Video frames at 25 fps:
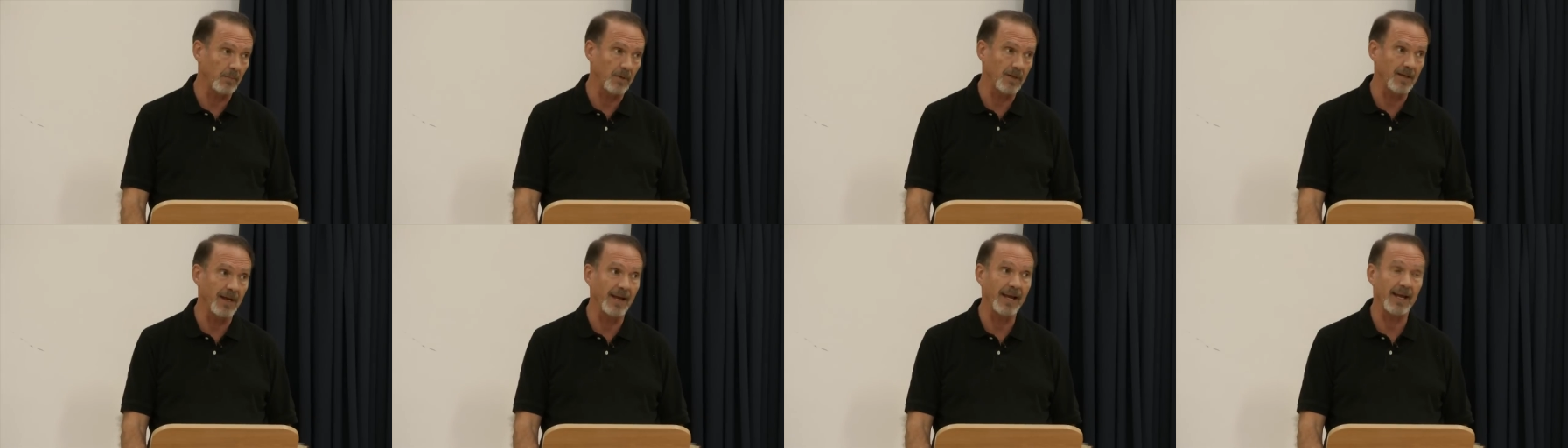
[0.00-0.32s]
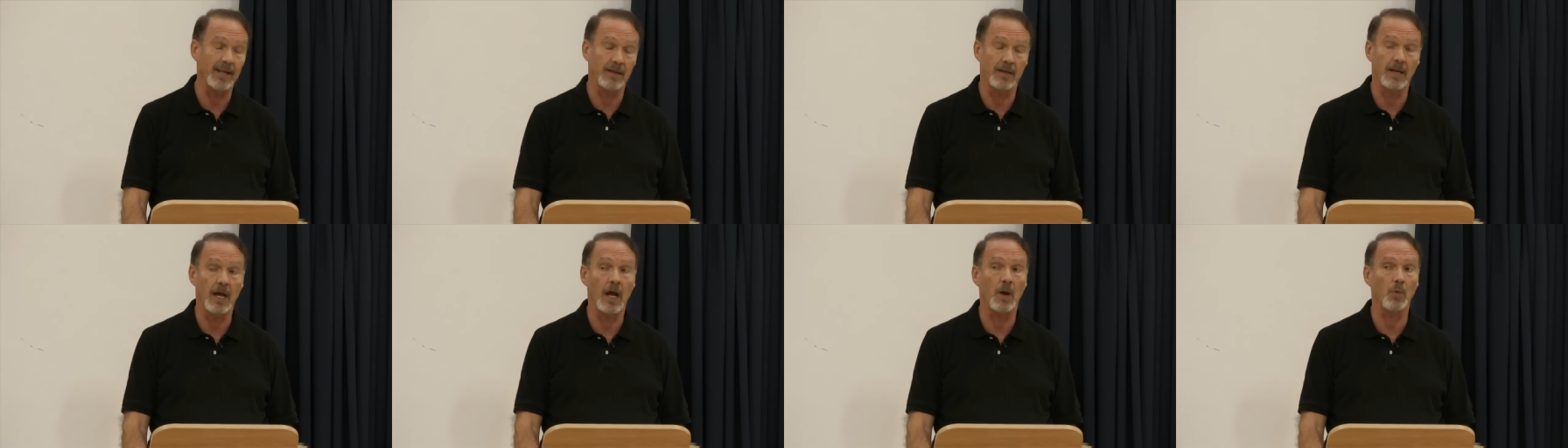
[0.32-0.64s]
but I
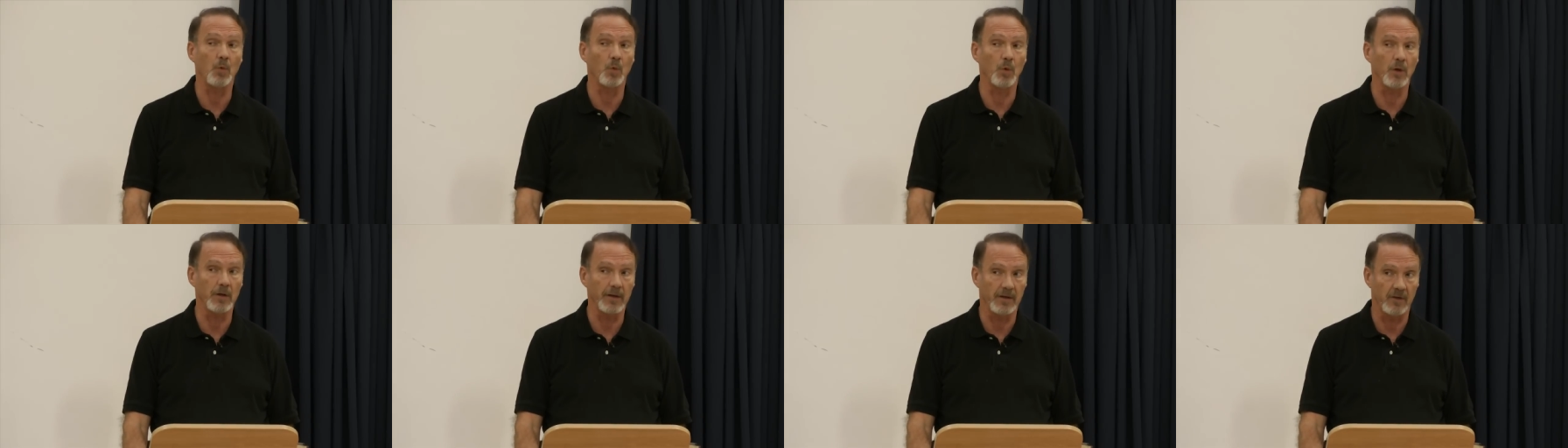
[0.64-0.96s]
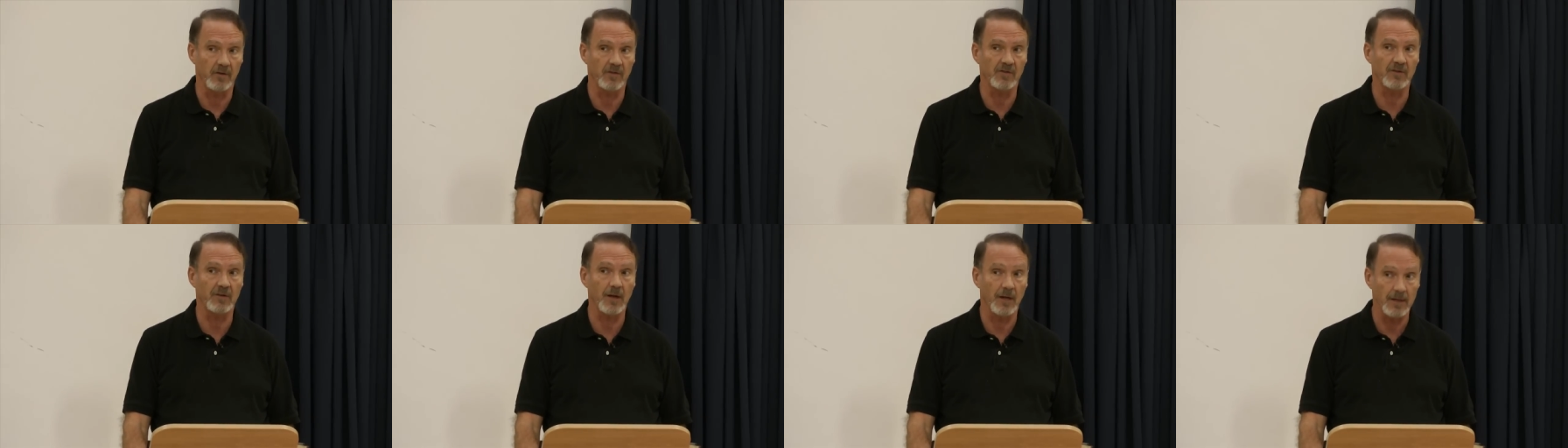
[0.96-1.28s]
had not really
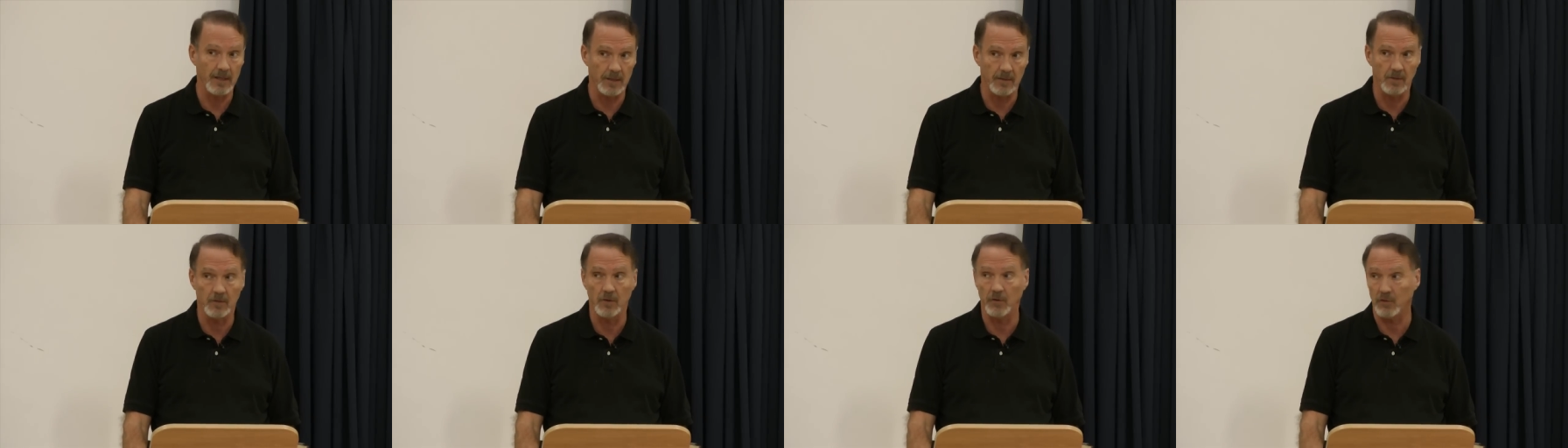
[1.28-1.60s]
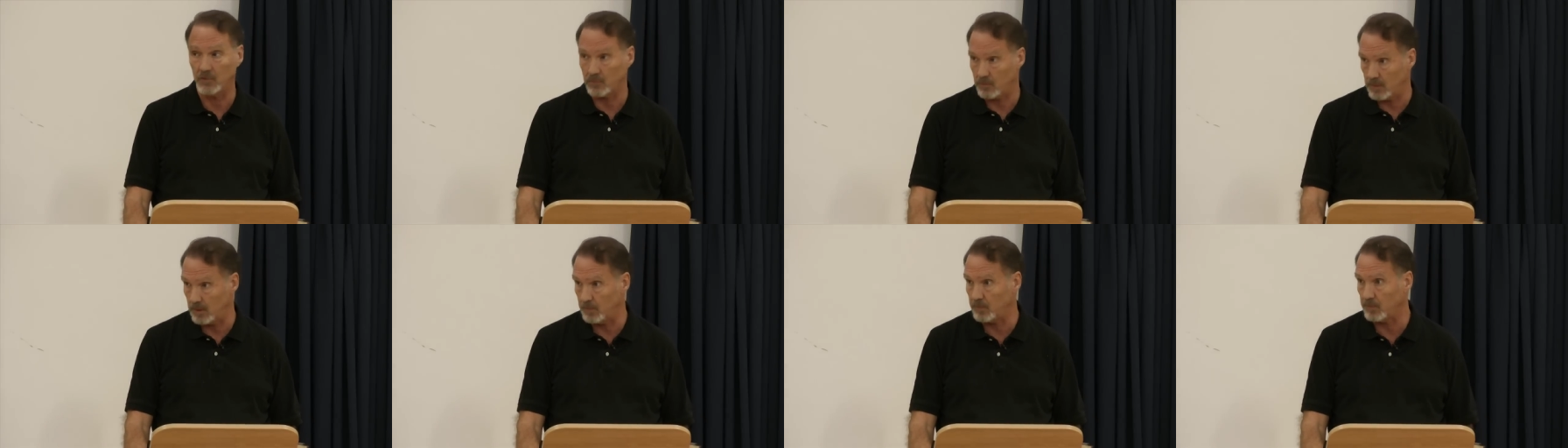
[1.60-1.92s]
studied the
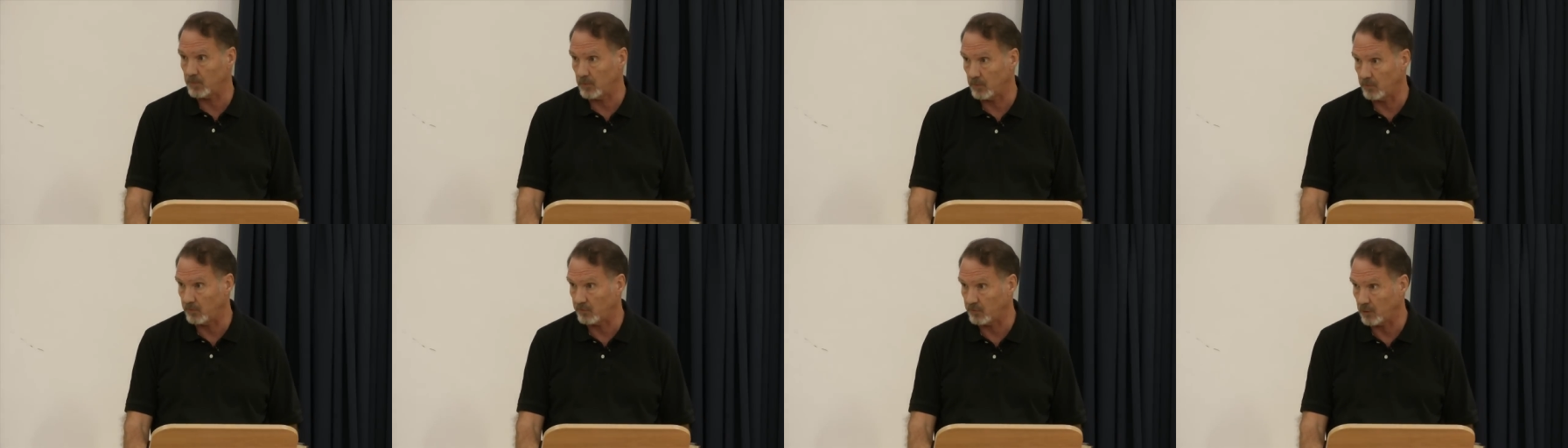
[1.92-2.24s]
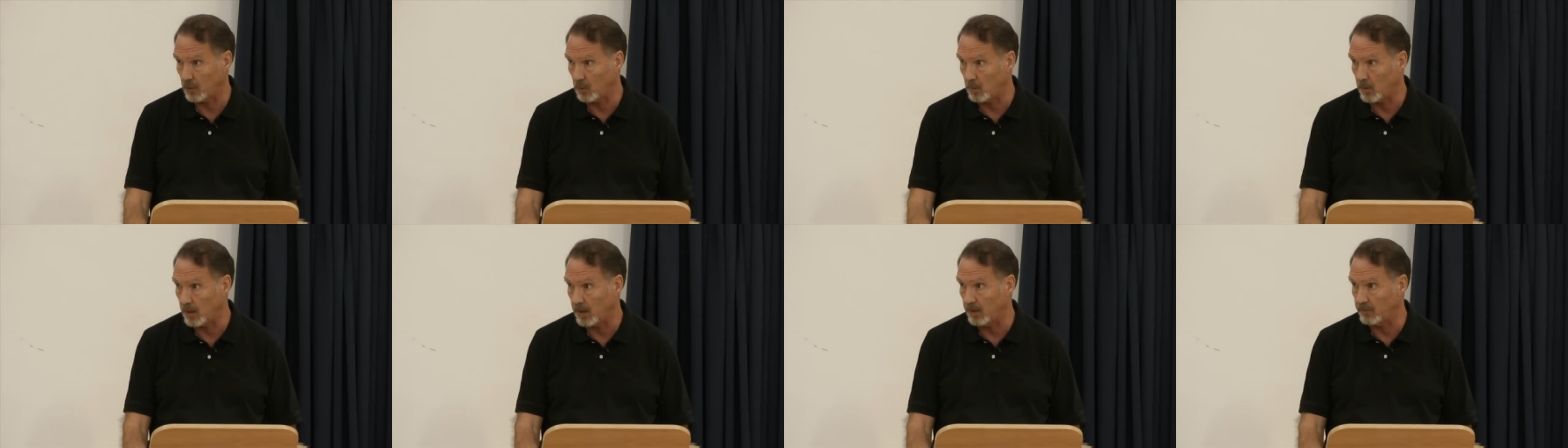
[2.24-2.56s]
Scriptures
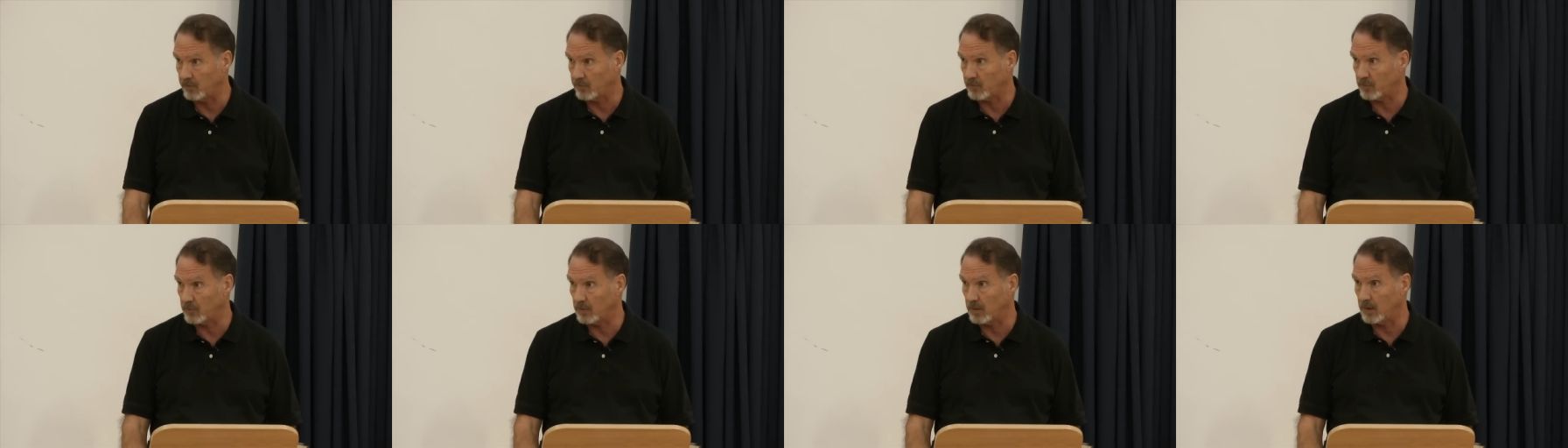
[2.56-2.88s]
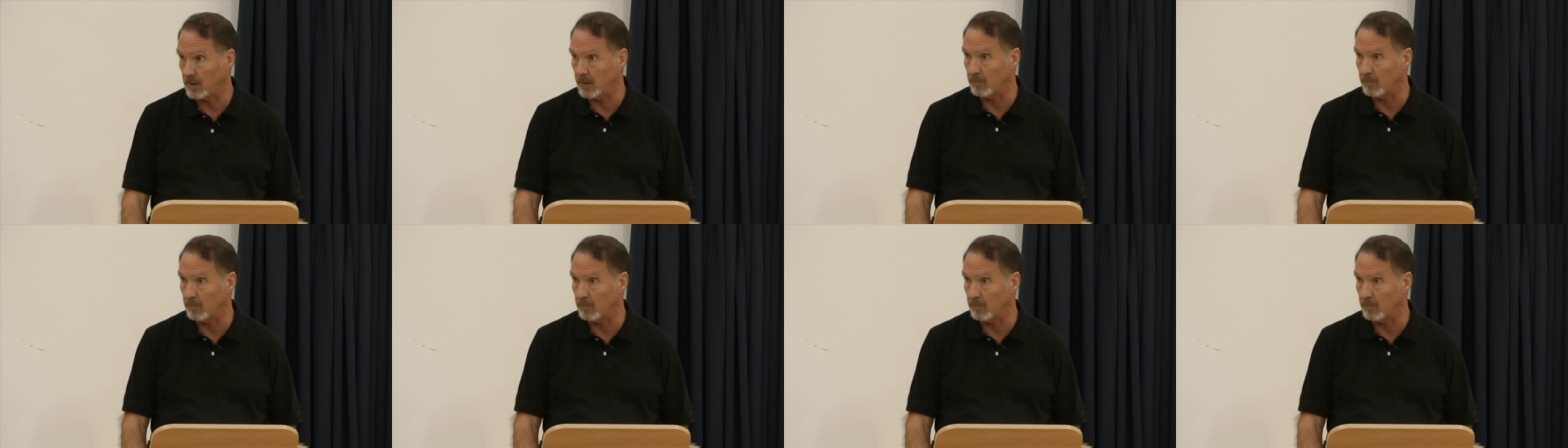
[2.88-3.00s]
so much